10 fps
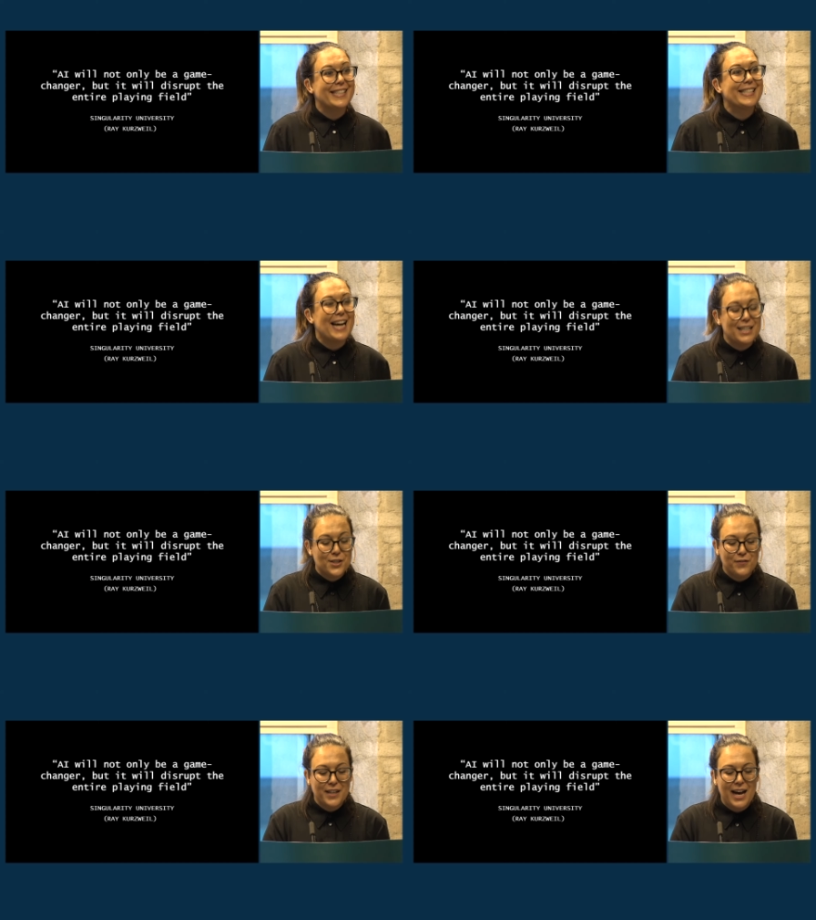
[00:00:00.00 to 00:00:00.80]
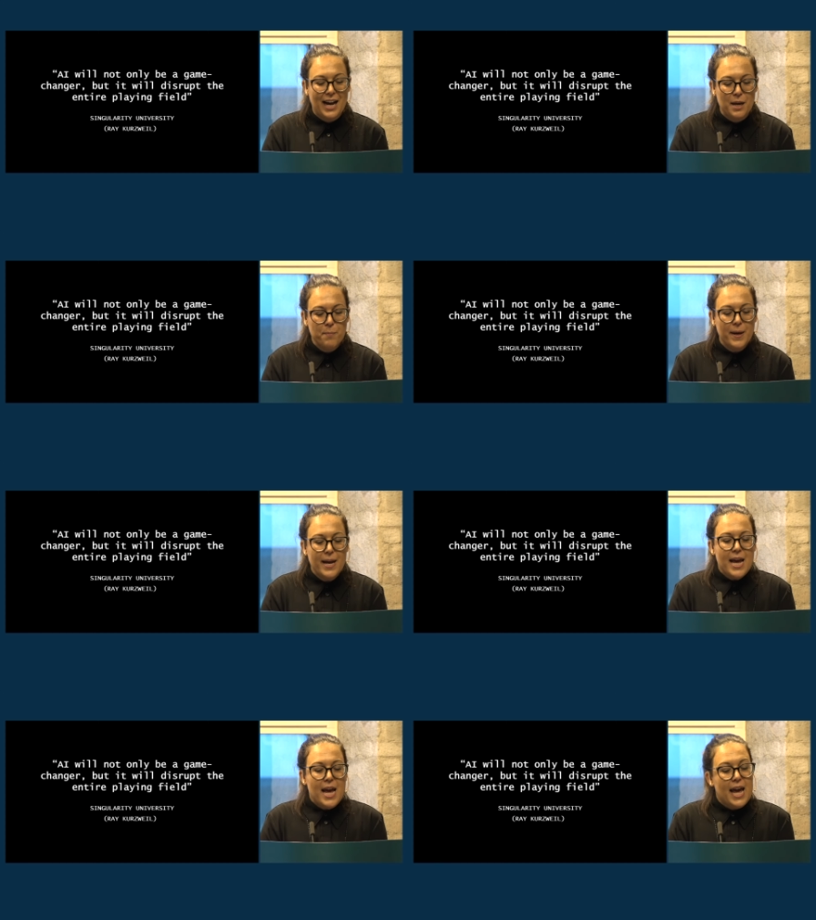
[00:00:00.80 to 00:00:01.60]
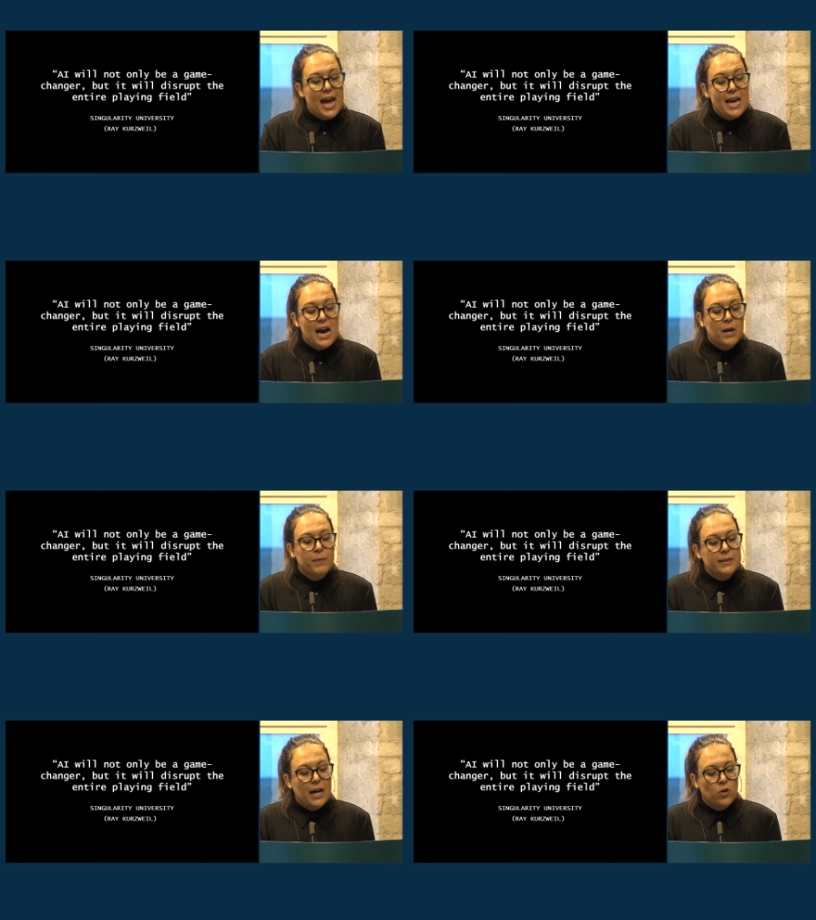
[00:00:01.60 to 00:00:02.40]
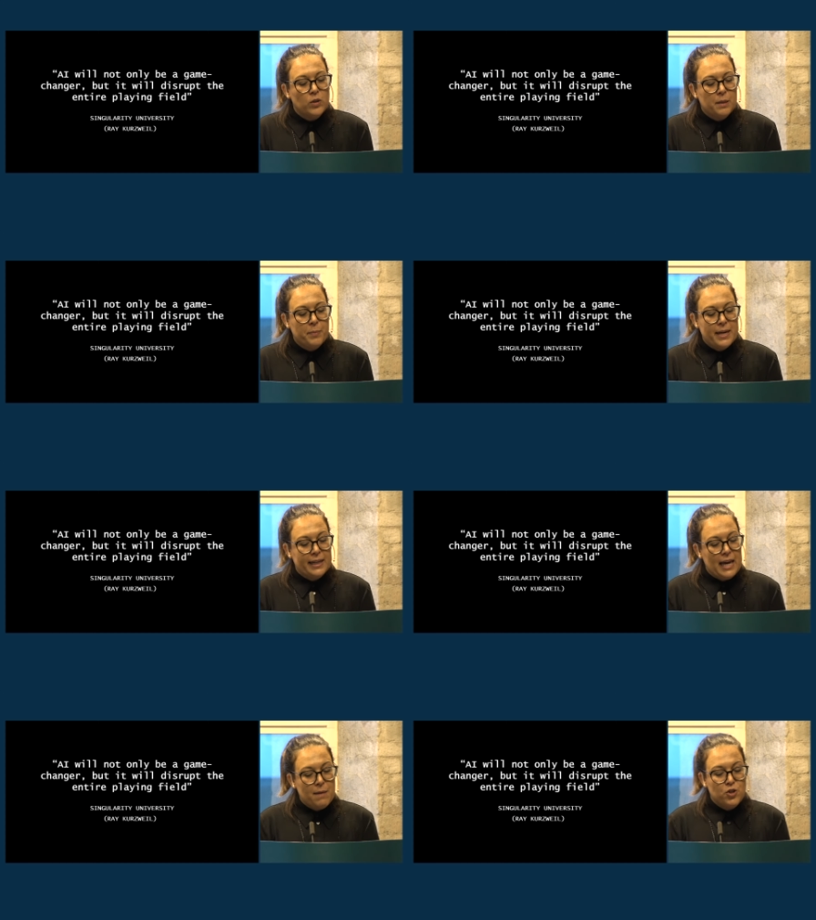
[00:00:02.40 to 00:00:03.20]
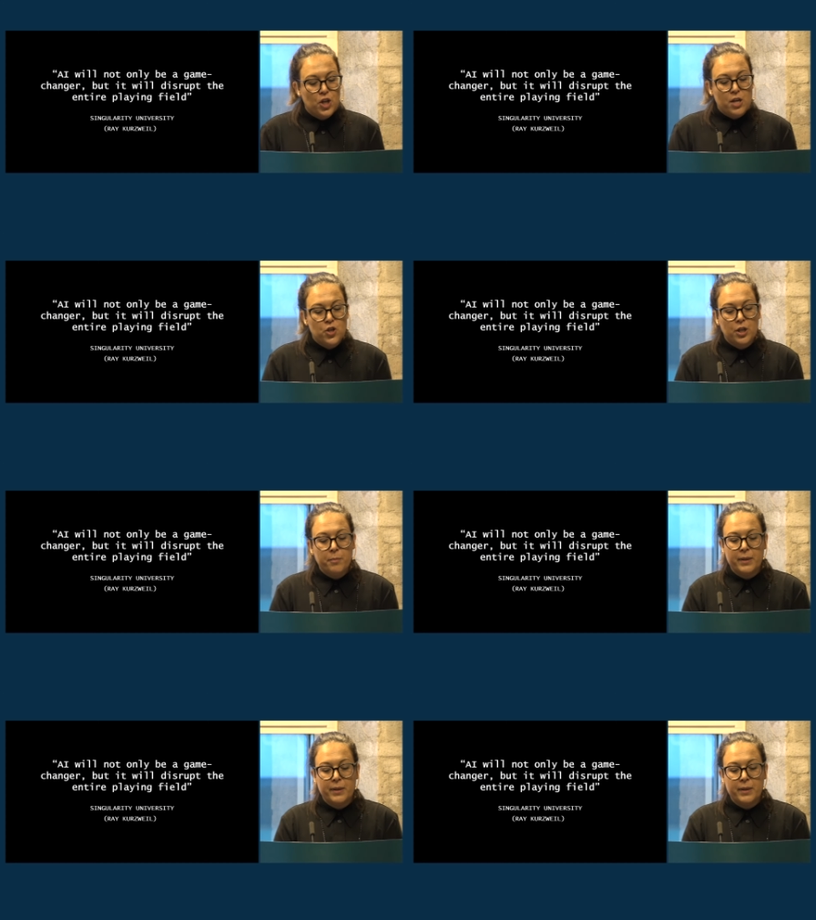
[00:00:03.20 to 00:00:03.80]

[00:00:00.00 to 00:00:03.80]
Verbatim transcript: the size of the hype. AI will not only be a game changer,